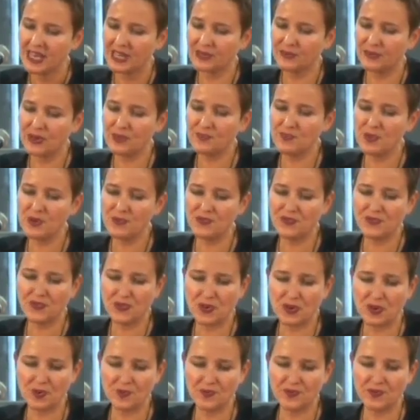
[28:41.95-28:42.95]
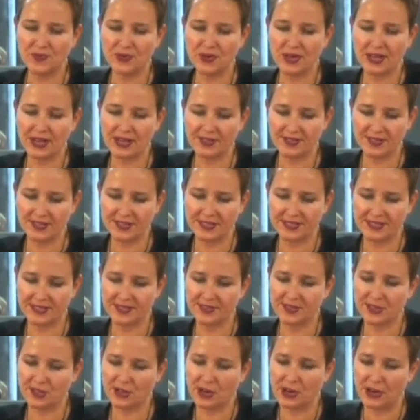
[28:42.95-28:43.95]
and were performed for
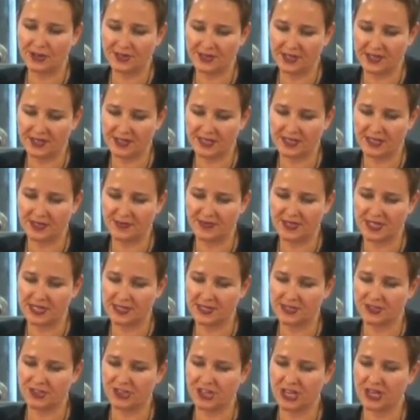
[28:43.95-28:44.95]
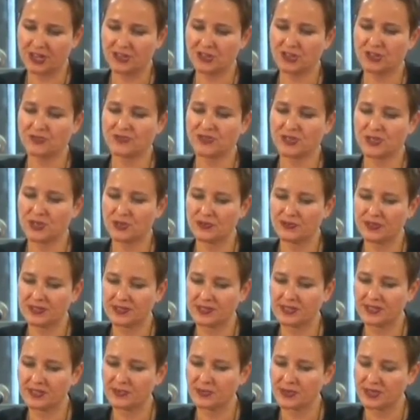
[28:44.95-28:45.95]
others in the context of the exchange of
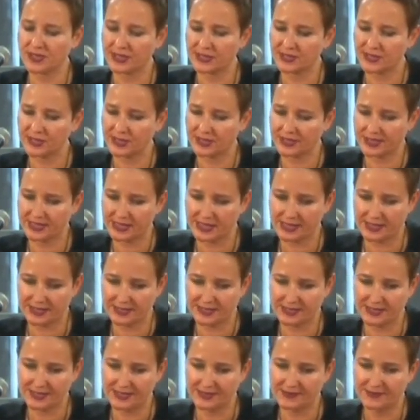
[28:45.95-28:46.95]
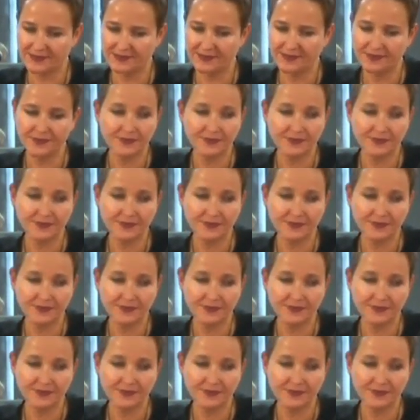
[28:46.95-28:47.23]
services within society.